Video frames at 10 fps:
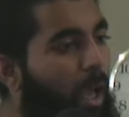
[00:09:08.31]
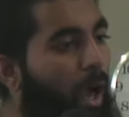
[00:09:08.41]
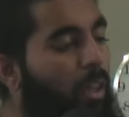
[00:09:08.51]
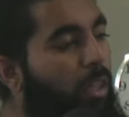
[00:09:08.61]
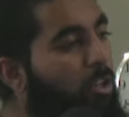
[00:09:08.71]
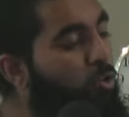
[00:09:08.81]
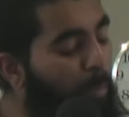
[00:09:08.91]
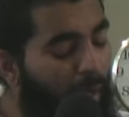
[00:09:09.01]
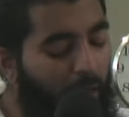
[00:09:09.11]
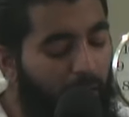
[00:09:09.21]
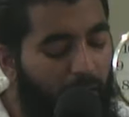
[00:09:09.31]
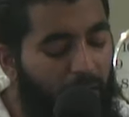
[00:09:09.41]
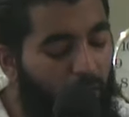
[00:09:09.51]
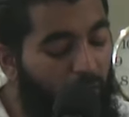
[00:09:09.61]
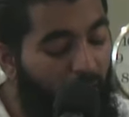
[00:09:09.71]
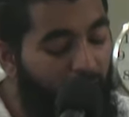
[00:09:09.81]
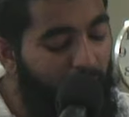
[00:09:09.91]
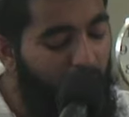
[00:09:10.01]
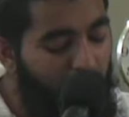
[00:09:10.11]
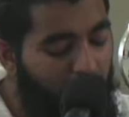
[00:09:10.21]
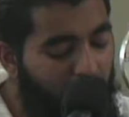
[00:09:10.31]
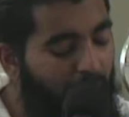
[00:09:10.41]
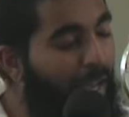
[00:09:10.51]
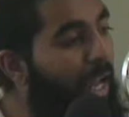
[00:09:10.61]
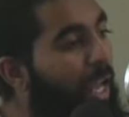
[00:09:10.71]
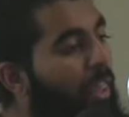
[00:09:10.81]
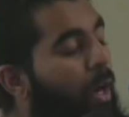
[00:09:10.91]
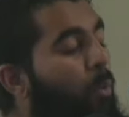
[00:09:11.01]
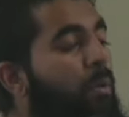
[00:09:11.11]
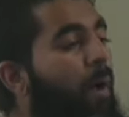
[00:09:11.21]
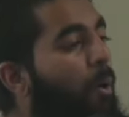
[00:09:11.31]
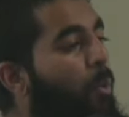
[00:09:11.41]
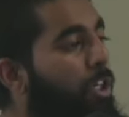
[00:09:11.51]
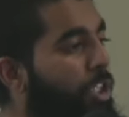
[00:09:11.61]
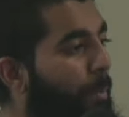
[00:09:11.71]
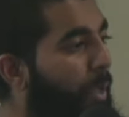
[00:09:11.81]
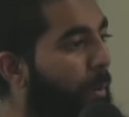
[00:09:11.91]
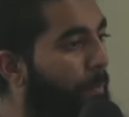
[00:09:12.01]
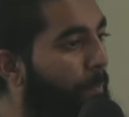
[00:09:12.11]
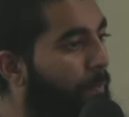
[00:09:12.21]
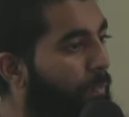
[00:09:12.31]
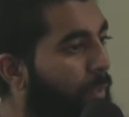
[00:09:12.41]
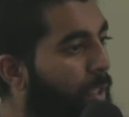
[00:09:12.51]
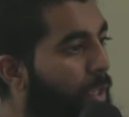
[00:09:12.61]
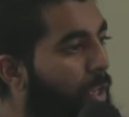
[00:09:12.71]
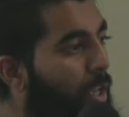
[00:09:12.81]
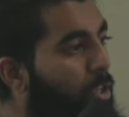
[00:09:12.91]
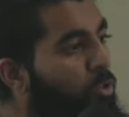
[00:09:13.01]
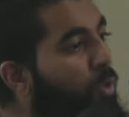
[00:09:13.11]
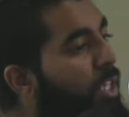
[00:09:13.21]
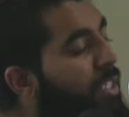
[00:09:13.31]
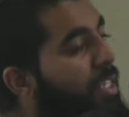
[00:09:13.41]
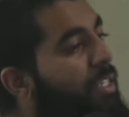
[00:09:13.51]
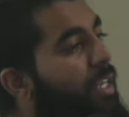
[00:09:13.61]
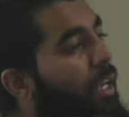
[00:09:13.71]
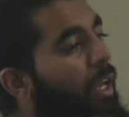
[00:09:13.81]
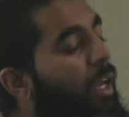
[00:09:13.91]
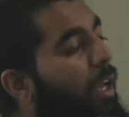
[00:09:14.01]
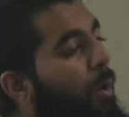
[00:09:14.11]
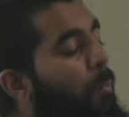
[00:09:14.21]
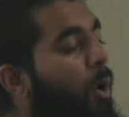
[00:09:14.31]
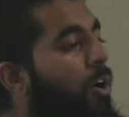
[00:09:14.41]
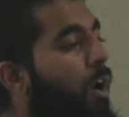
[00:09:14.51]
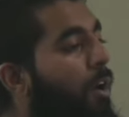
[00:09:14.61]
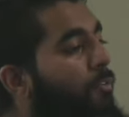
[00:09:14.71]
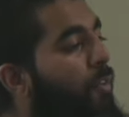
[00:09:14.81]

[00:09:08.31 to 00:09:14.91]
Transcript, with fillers: Allah subhanahu He created us that we might worship Him. So this is part of